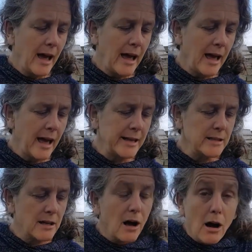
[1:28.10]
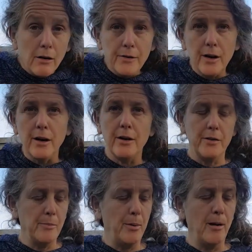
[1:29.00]
and cover
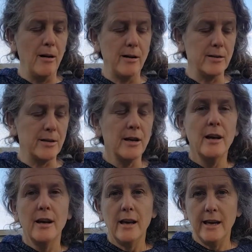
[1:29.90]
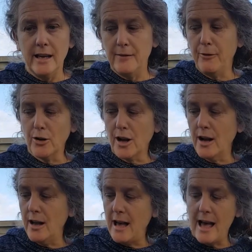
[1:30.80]
the plant in
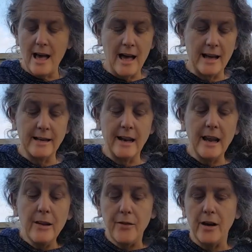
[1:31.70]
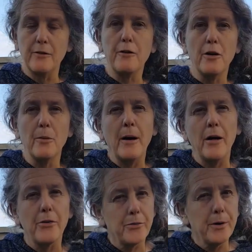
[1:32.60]
vodka and leave it for
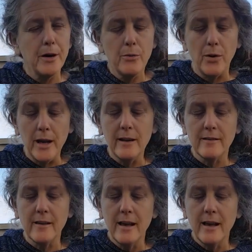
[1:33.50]
about 3 weeks